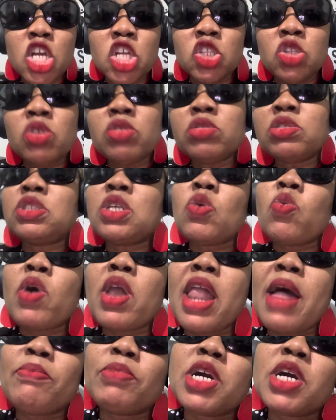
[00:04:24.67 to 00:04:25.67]
Don't say, well,
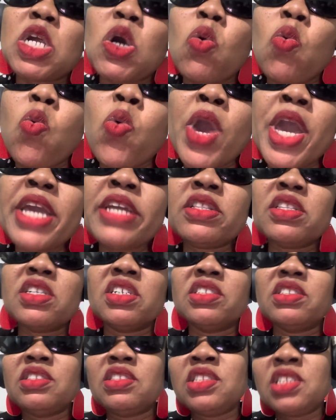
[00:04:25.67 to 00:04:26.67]
I'm going to wait
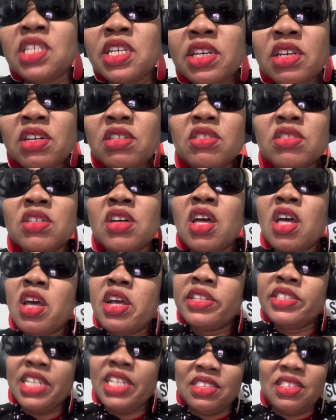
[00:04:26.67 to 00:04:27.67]
until
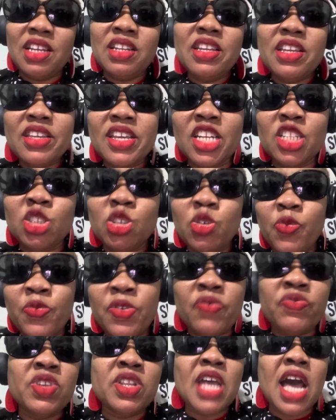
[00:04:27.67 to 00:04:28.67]
Tectonic get to
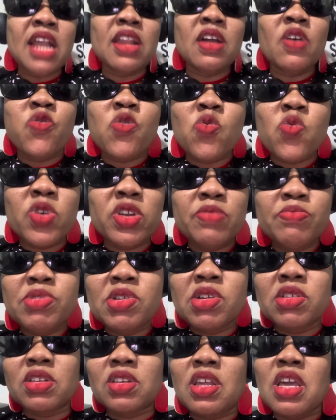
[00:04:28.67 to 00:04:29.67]
$50 for 1
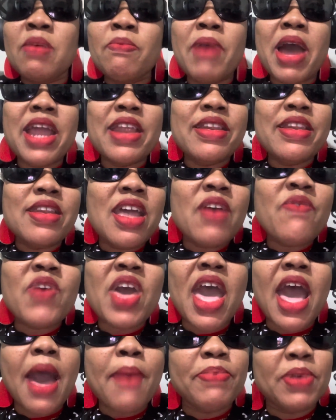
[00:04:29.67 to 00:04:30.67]
billion. It might never
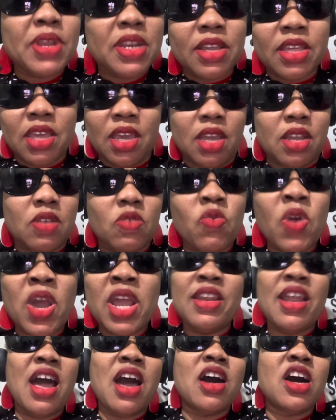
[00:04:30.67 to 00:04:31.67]
happen again. Right
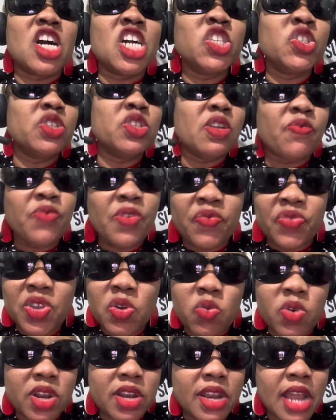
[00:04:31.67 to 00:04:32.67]
now,
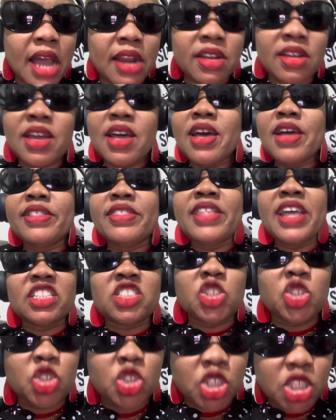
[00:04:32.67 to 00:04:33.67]
$151,
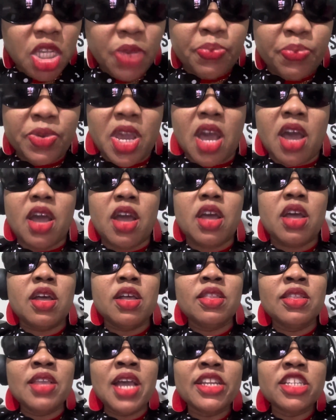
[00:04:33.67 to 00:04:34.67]
that's cheap, yeah.
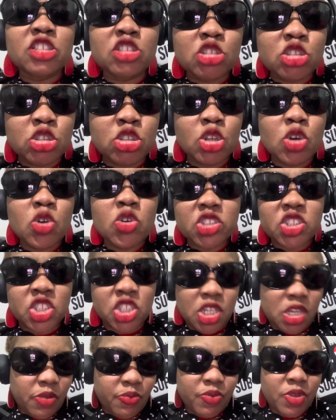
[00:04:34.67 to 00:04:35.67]
That is so
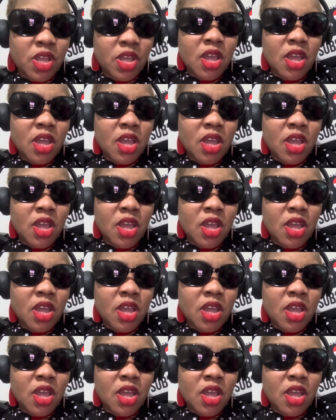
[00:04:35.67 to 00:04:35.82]
cheap.